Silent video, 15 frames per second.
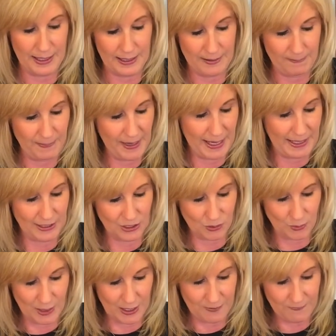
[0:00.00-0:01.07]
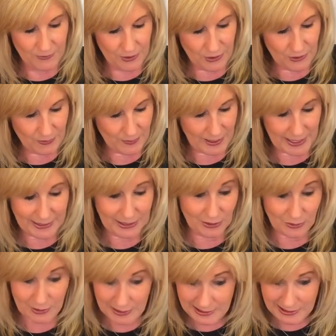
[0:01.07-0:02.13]
pan is ready for you. But I can
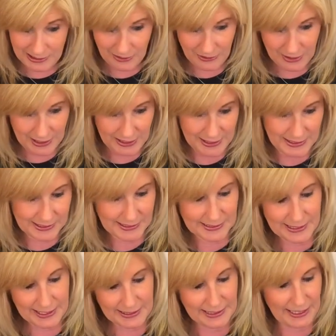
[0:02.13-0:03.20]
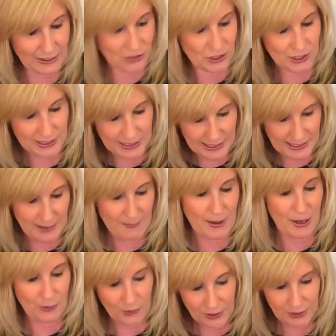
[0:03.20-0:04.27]
already tell that it is because I can actually see that
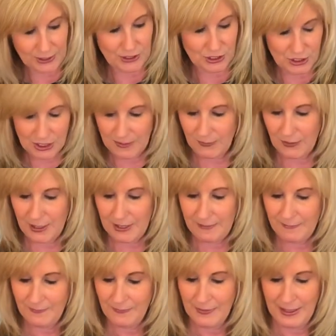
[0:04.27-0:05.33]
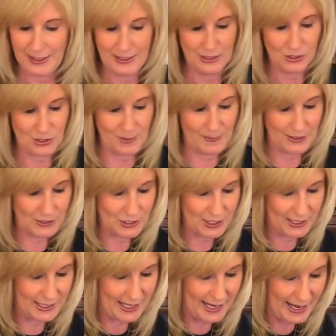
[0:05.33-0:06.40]
my oil is shimmering. So I'm actually
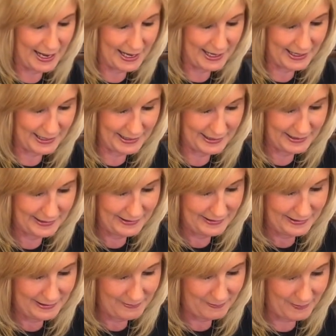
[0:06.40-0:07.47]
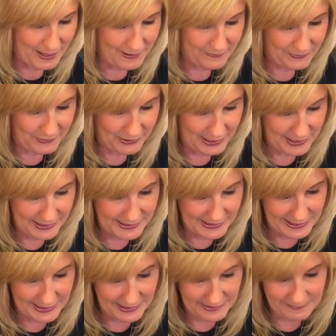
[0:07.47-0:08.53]
gonna add my fillets
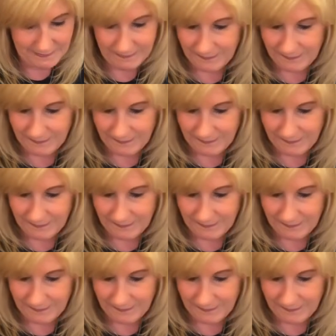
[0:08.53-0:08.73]
in.